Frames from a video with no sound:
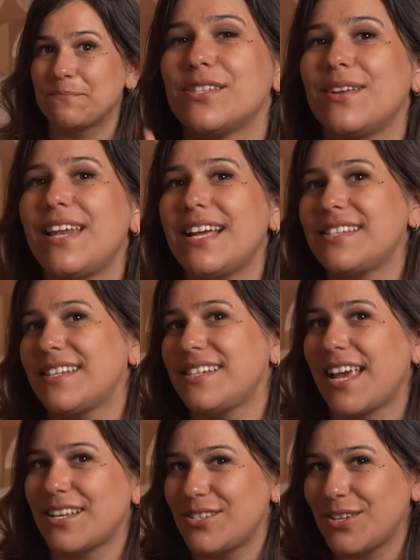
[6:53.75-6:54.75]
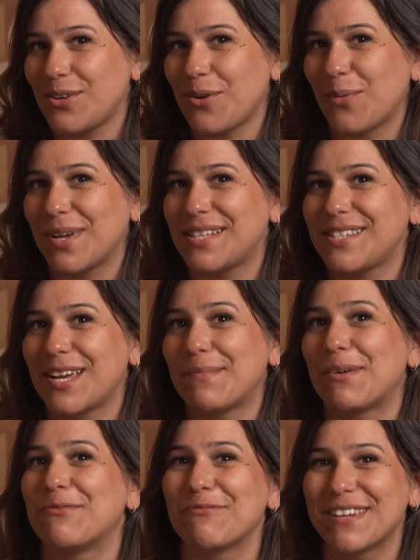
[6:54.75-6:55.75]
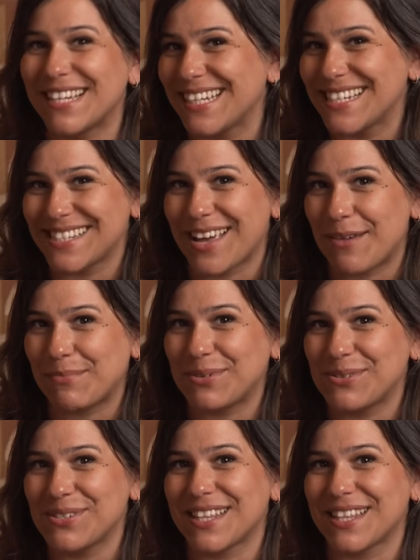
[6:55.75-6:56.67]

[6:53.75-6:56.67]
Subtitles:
So let's test you with some real examples